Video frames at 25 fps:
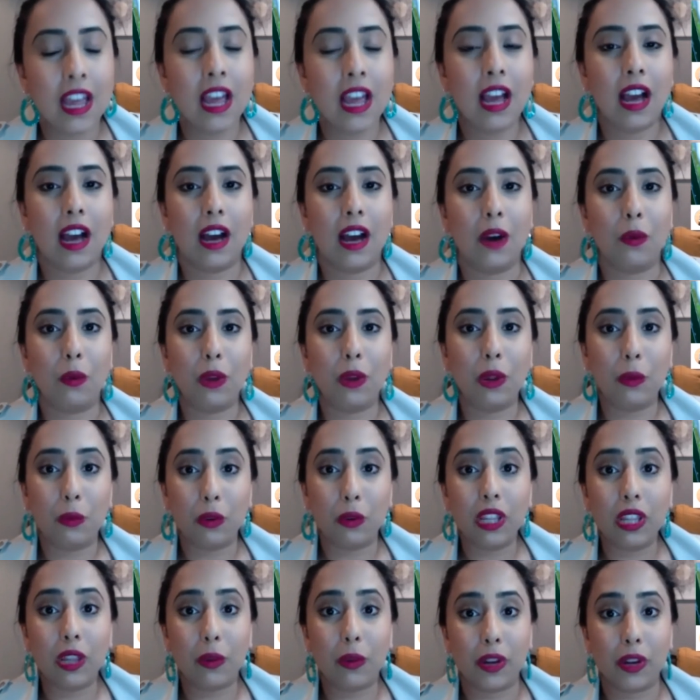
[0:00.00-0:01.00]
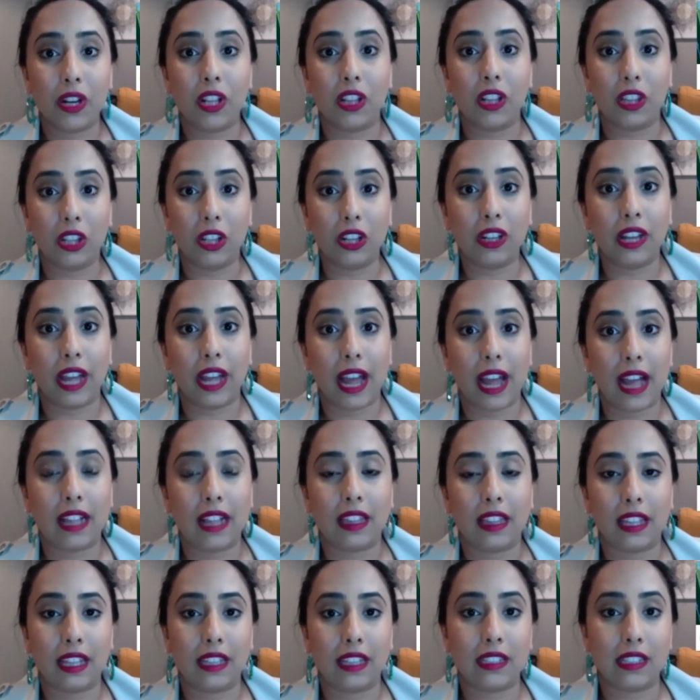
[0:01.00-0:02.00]
uh, we really want to look at
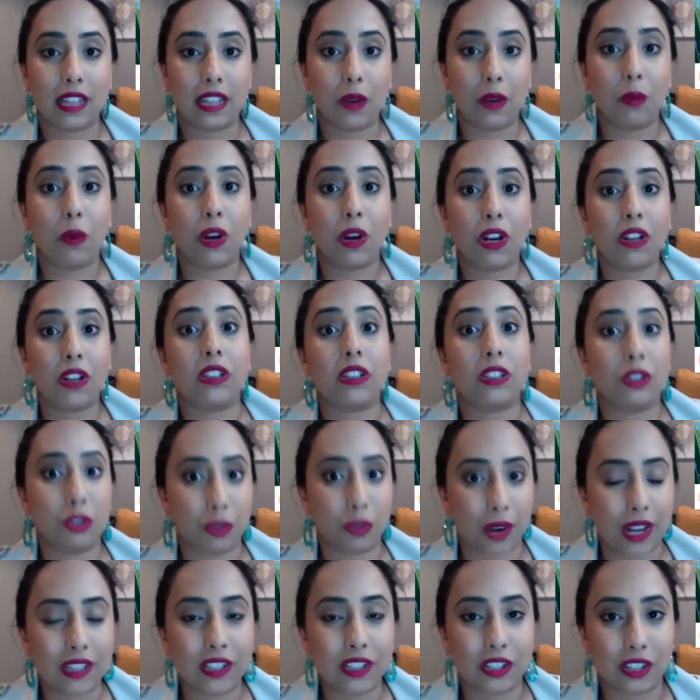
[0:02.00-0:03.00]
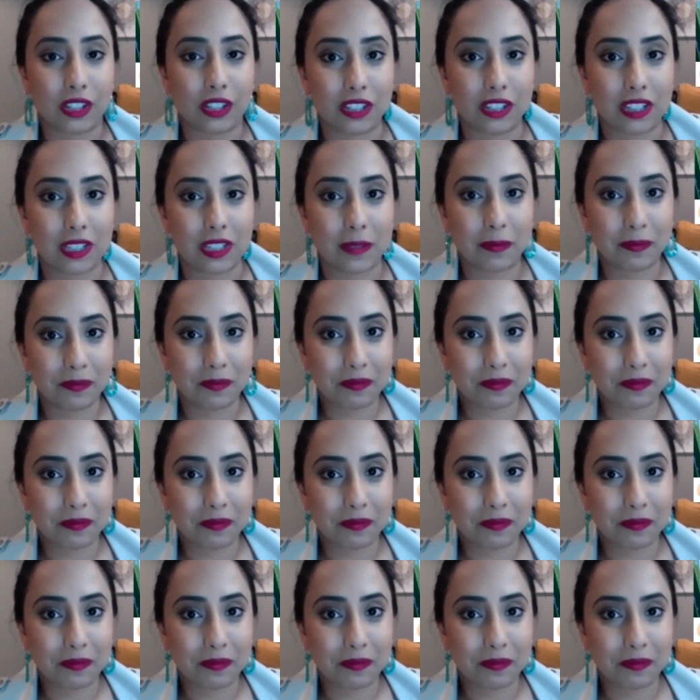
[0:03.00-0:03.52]
things like what are the stressors.